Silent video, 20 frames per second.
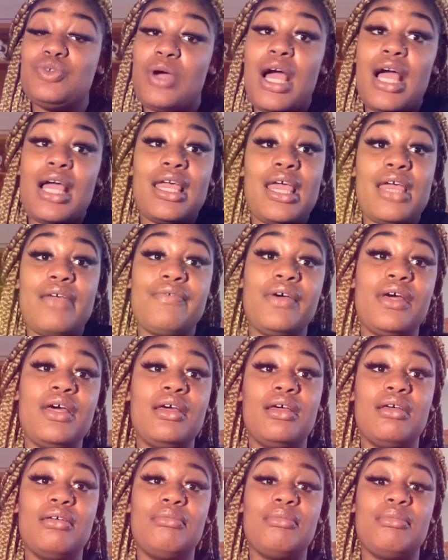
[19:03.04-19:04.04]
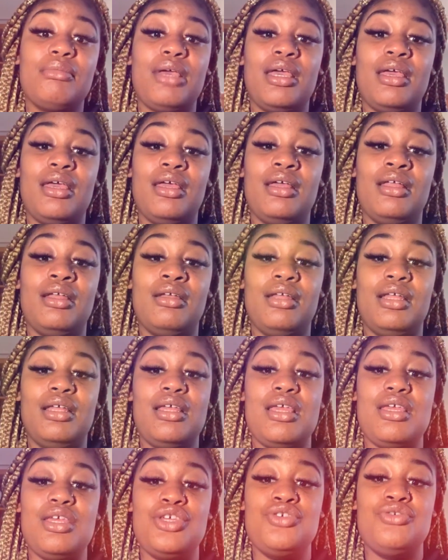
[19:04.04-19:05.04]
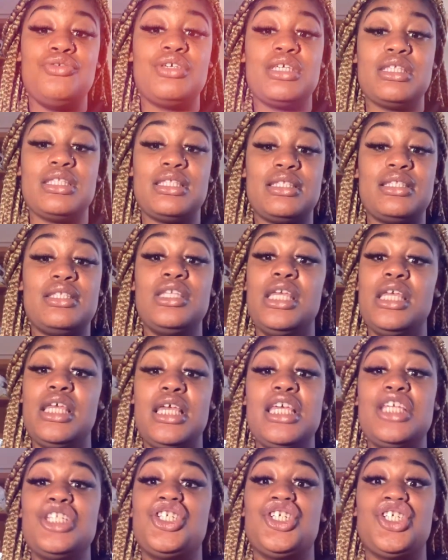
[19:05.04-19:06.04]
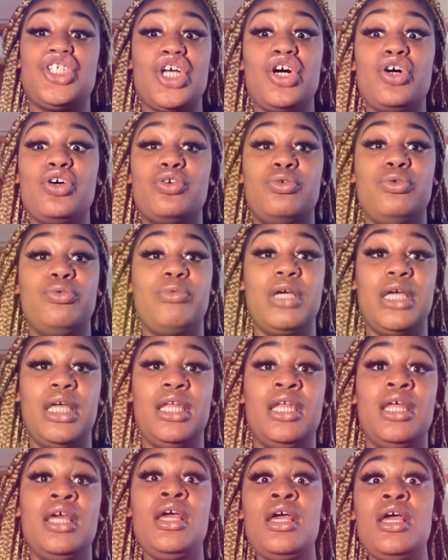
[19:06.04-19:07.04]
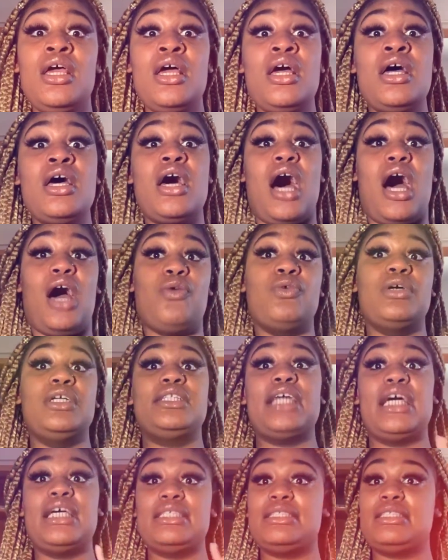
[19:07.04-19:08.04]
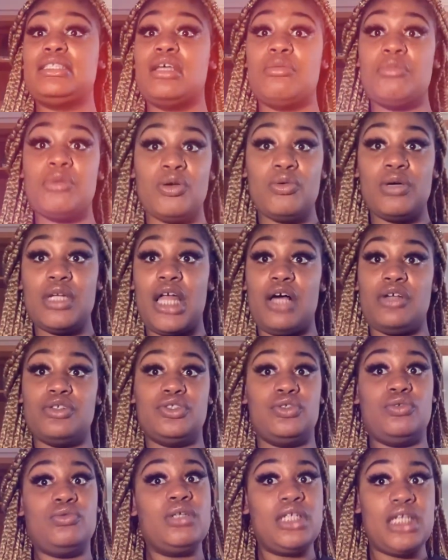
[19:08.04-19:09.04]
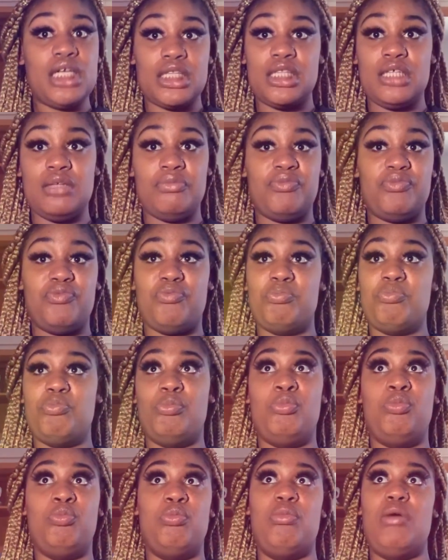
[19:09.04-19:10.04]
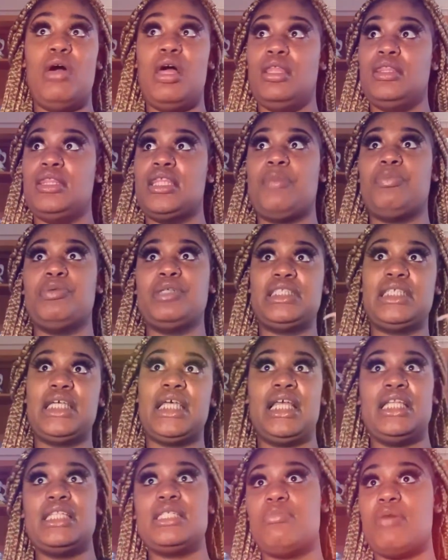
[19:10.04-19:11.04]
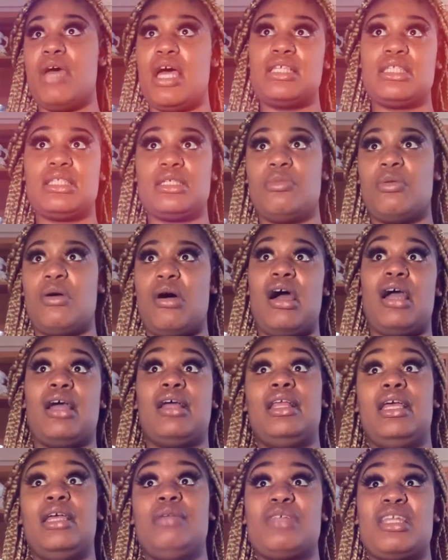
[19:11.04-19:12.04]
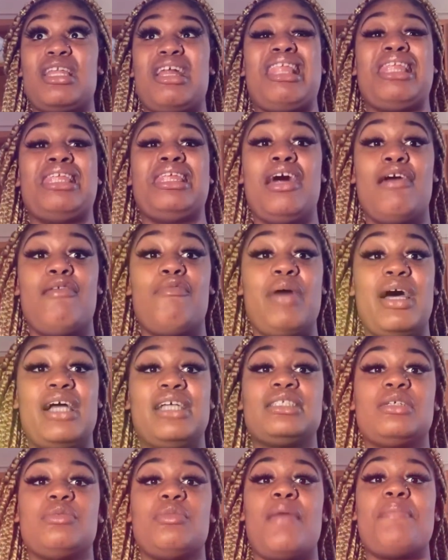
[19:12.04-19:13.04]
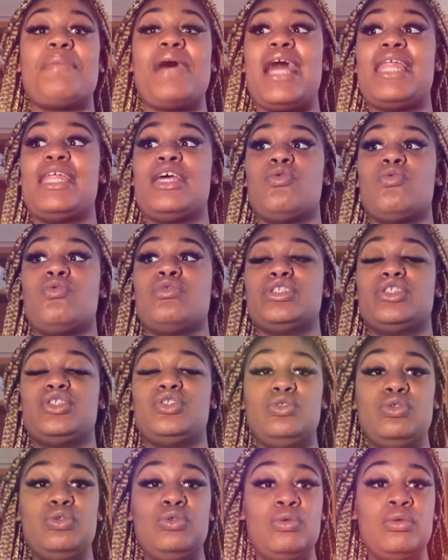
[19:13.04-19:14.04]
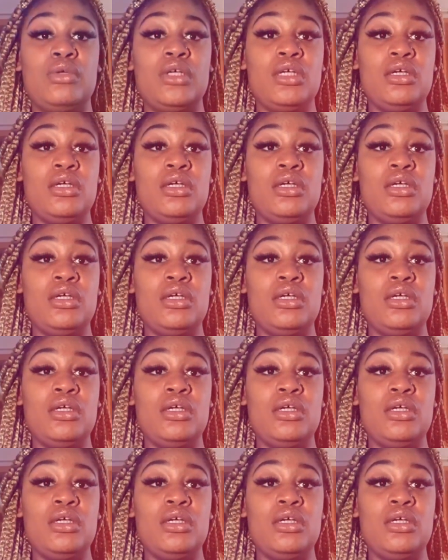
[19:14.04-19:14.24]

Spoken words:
where I gave up. And it showed when I went that summer without doing nothing that pertained to basketball. I claimed that I love basketball, but I didn't want to